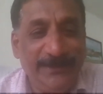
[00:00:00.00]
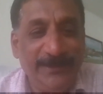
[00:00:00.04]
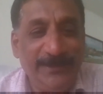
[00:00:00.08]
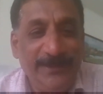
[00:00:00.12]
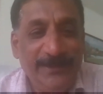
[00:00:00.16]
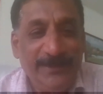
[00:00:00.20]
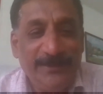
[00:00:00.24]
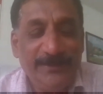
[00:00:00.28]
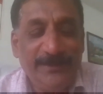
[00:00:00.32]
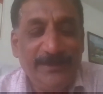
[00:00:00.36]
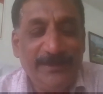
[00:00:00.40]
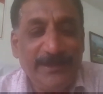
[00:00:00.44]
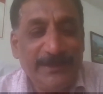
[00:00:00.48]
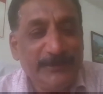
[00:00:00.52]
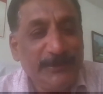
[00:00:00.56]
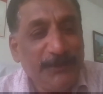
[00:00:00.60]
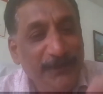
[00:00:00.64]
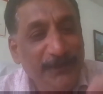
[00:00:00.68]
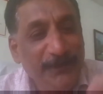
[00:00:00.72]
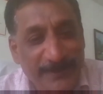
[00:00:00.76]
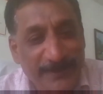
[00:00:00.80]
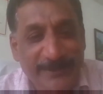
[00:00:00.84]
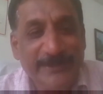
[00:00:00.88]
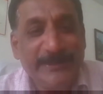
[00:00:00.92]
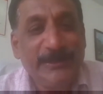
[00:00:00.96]
there has to be a
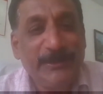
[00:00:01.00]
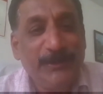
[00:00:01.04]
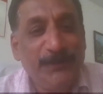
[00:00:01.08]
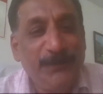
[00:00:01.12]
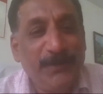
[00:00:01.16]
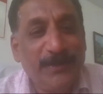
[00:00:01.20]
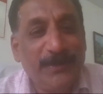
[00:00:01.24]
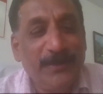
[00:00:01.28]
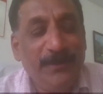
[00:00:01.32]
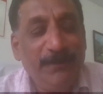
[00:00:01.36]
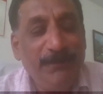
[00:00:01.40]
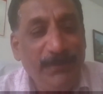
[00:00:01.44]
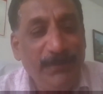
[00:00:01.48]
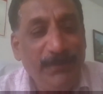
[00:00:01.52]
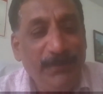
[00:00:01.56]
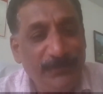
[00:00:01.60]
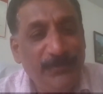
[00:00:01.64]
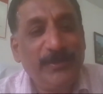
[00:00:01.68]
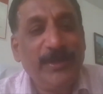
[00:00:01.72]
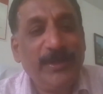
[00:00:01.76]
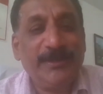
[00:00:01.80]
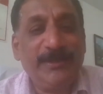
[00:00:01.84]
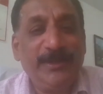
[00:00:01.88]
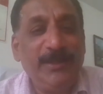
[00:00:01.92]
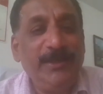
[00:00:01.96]
textbook before
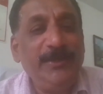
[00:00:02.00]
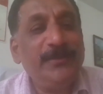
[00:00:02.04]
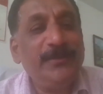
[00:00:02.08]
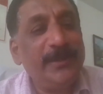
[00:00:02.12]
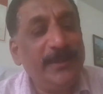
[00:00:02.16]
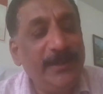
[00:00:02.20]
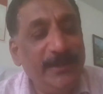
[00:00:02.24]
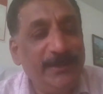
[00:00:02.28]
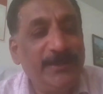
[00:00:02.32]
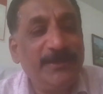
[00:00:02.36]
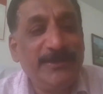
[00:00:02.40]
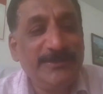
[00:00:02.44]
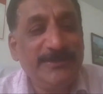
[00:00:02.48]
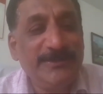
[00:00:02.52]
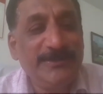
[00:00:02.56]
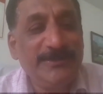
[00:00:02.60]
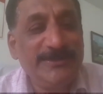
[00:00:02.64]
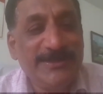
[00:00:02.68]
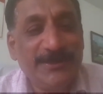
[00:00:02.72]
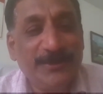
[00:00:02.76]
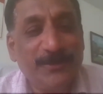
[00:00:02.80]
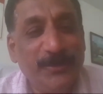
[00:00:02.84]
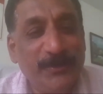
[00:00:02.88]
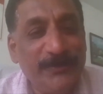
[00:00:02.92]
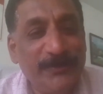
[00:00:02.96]
actually you can introduce a
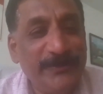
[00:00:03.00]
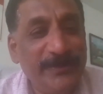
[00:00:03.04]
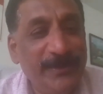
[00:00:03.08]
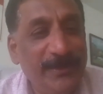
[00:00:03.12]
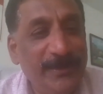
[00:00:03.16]
course.